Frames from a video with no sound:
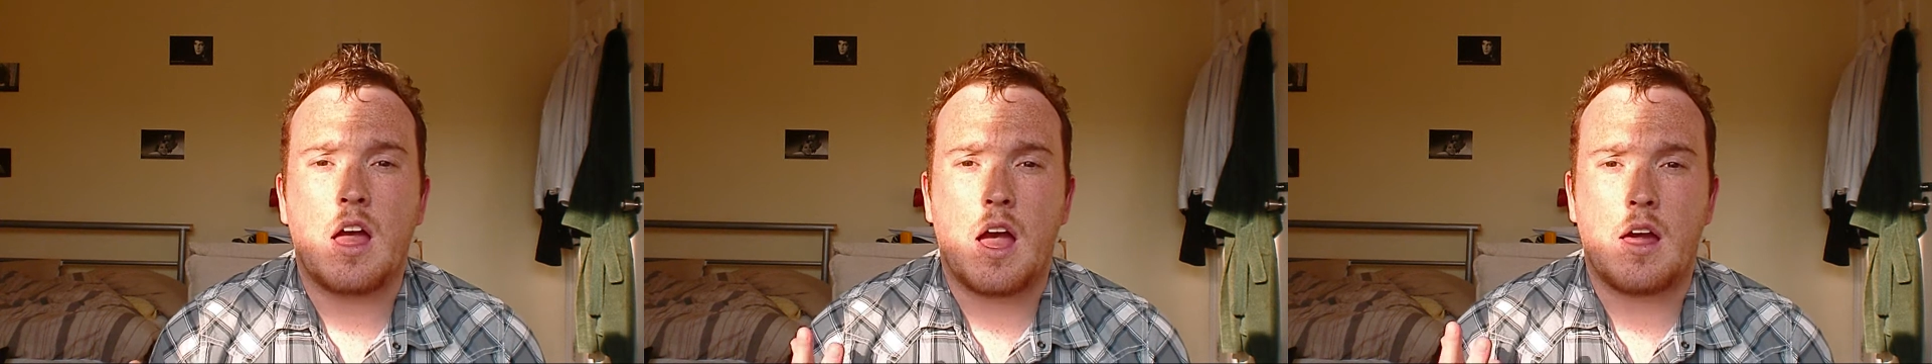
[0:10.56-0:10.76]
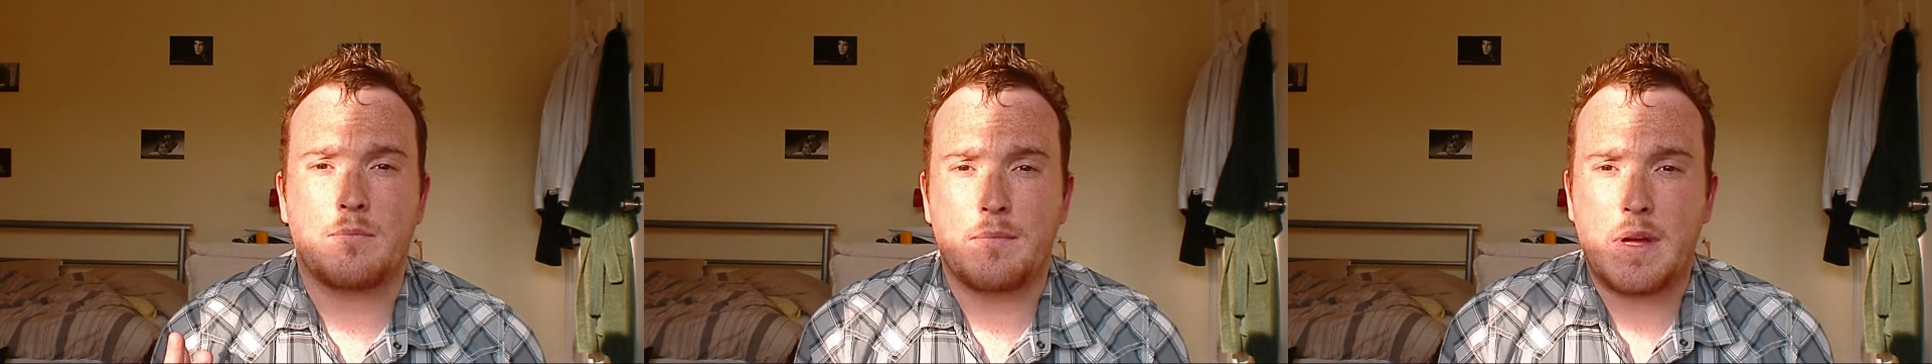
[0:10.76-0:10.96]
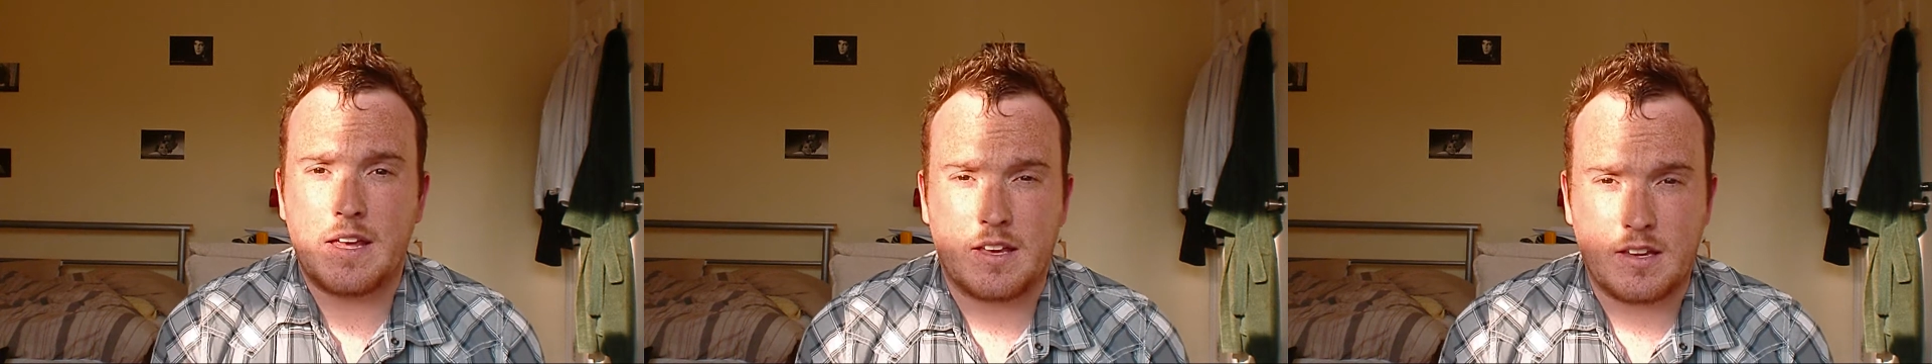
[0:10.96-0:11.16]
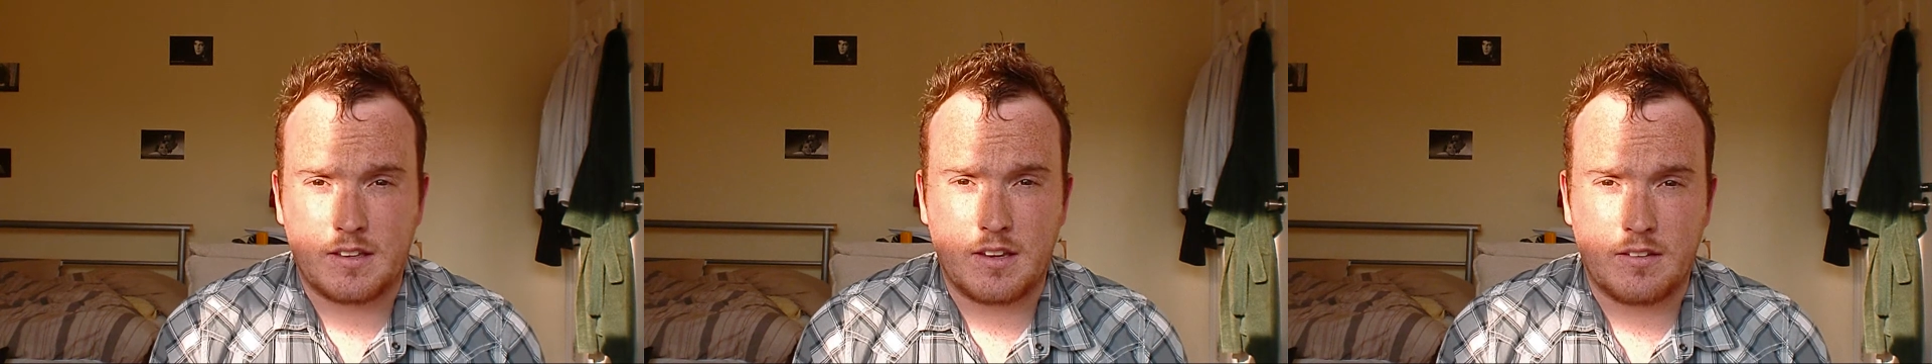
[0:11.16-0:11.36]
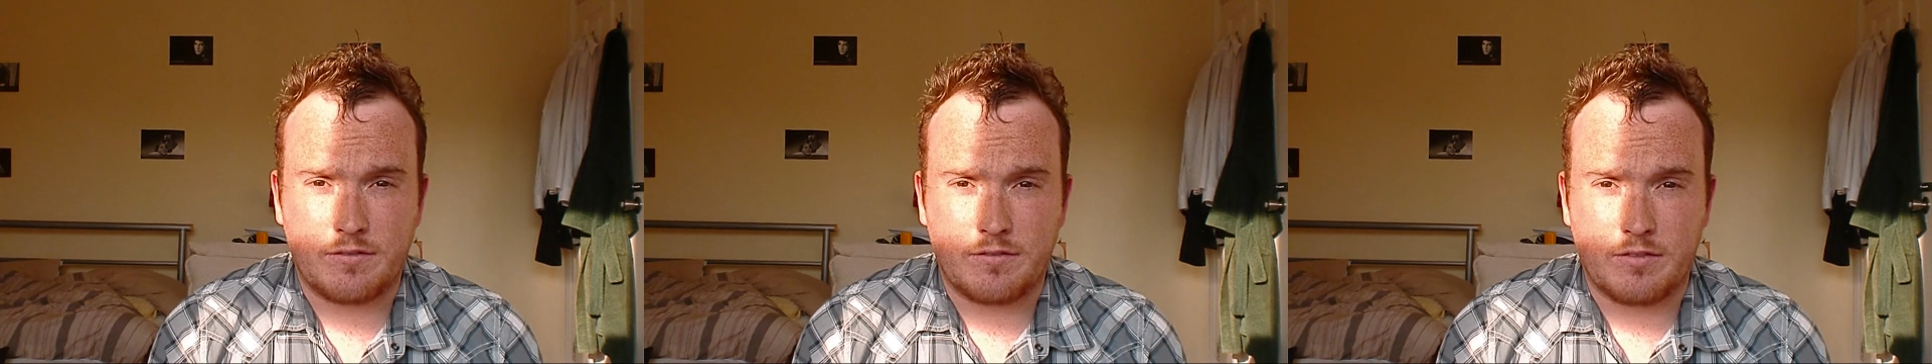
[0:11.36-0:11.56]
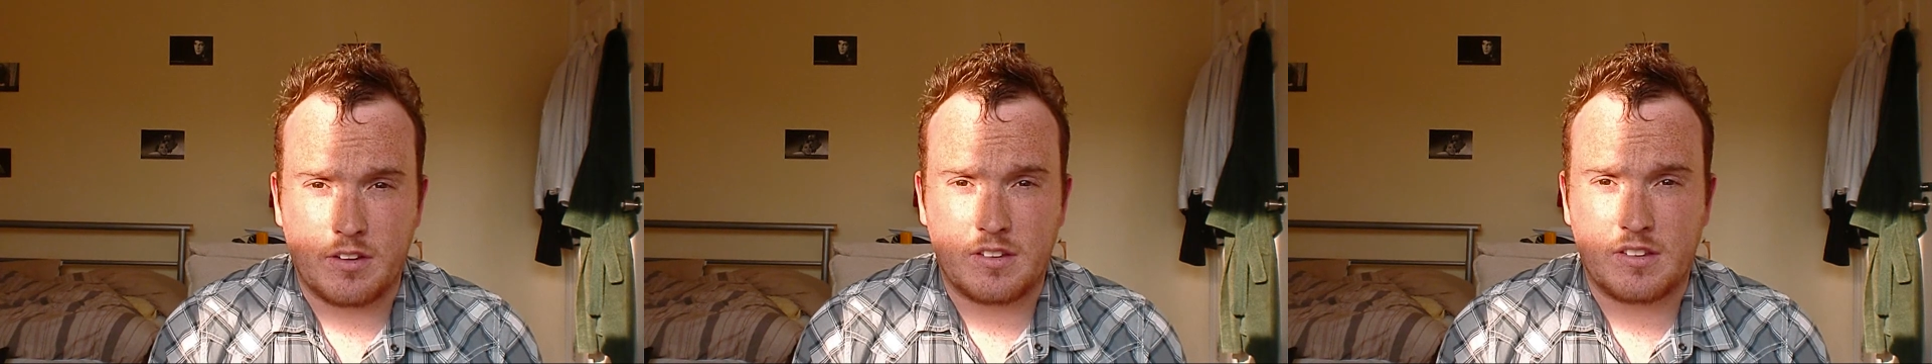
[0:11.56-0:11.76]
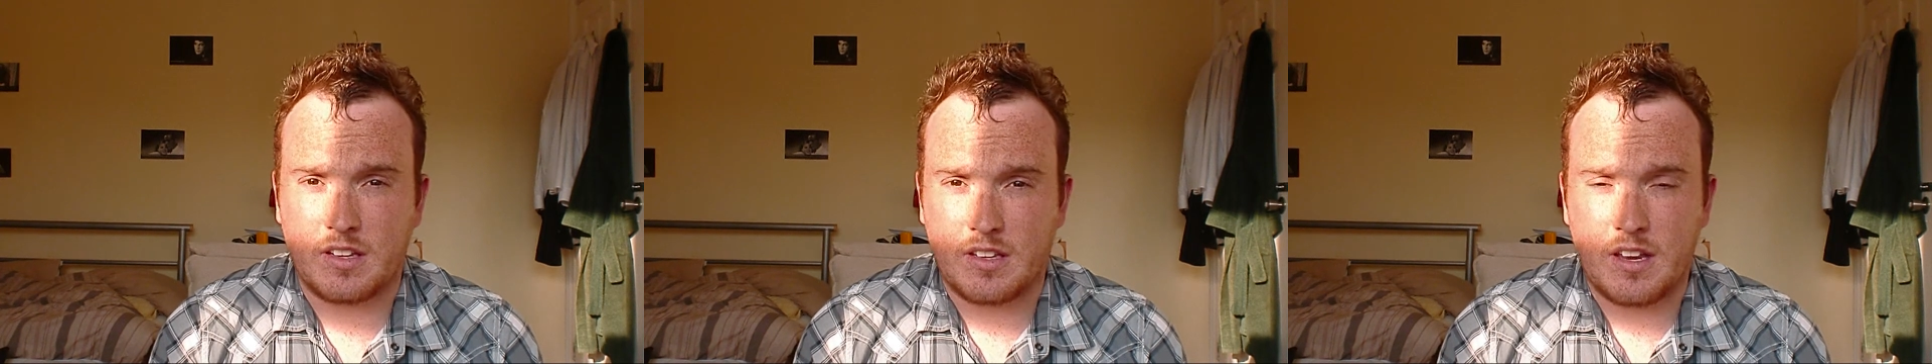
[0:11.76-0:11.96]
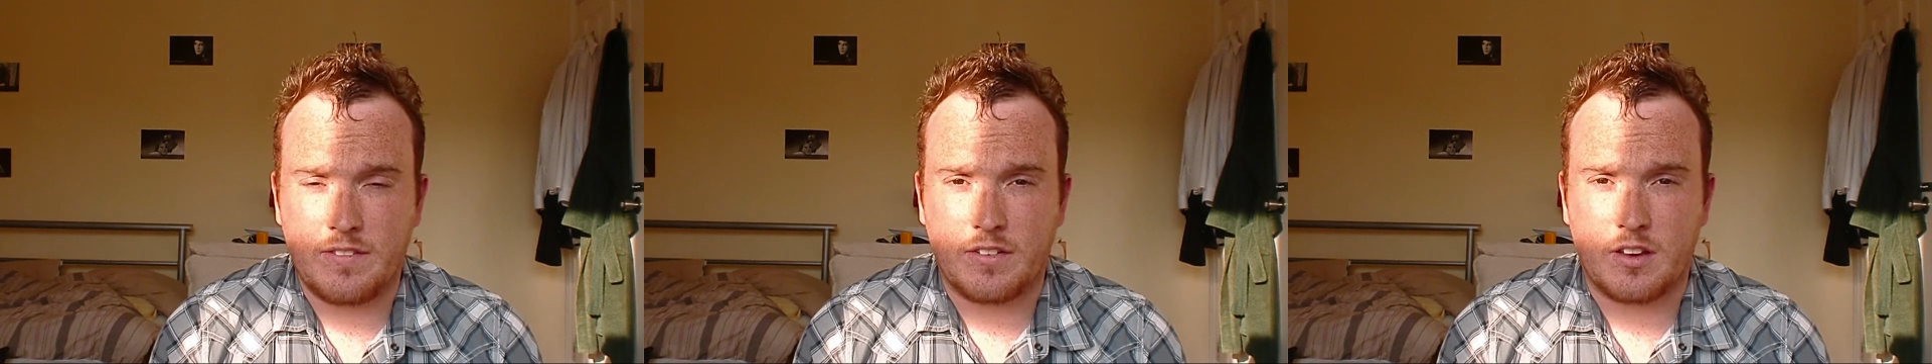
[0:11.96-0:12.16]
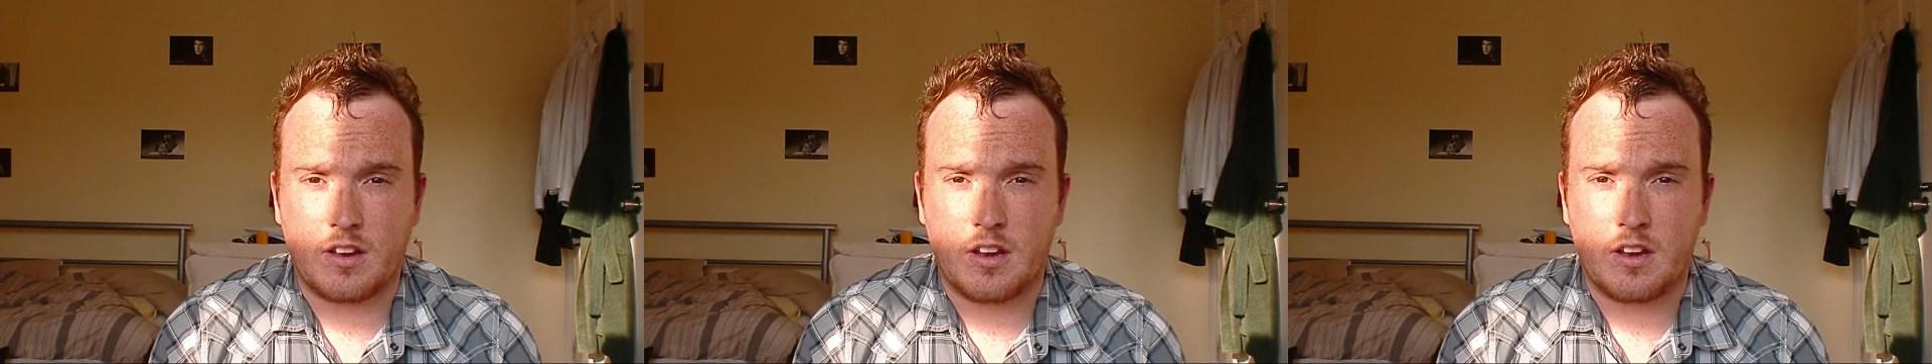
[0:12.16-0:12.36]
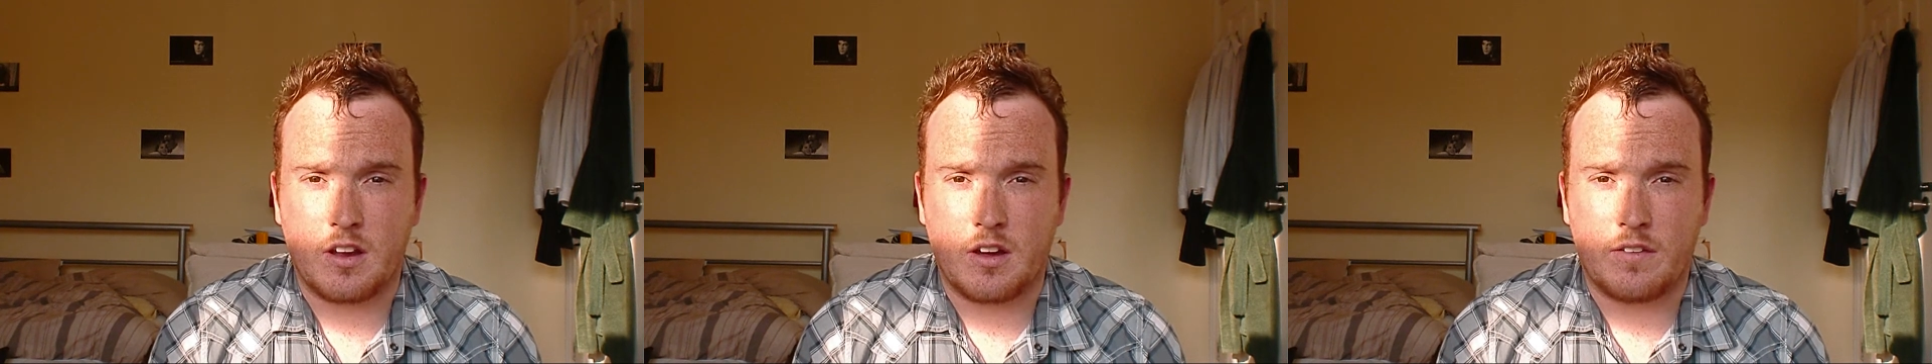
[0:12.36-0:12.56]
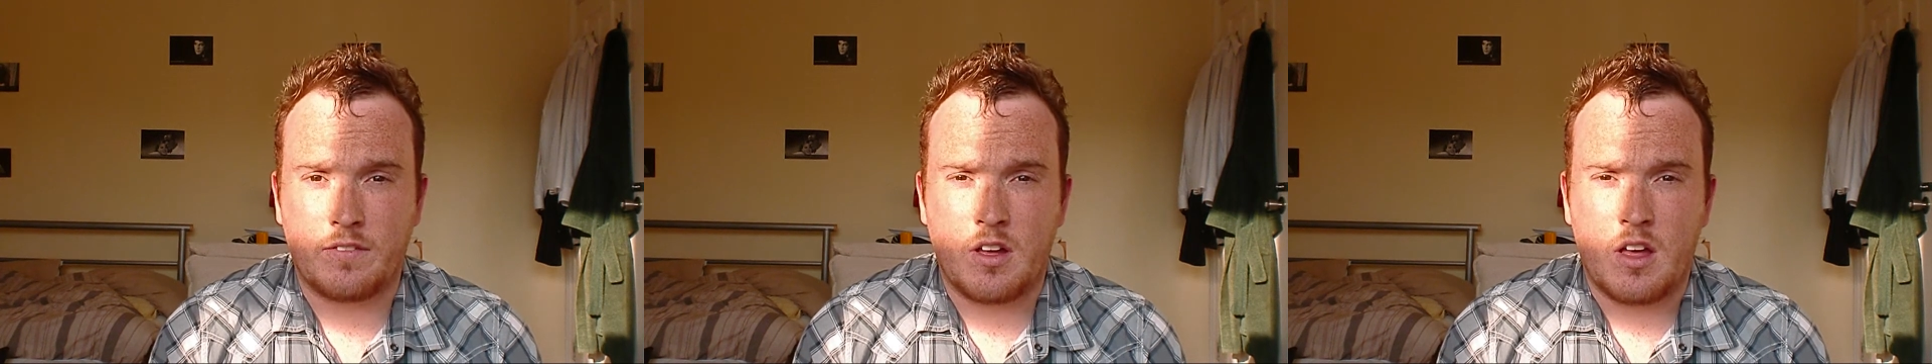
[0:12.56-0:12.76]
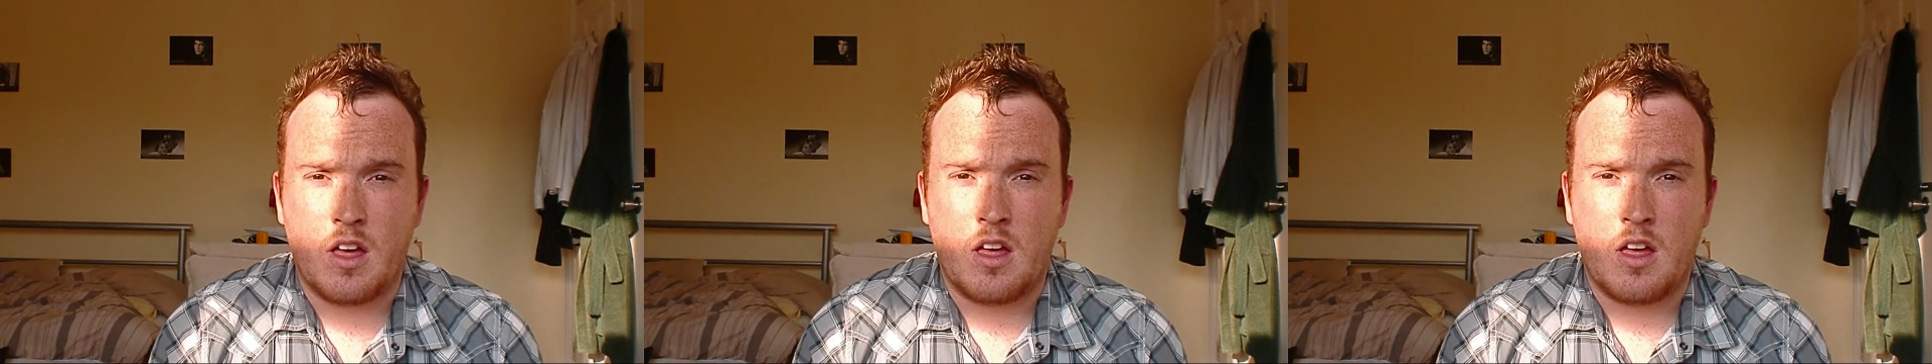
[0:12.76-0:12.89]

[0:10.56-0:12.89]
and make a difference significant enough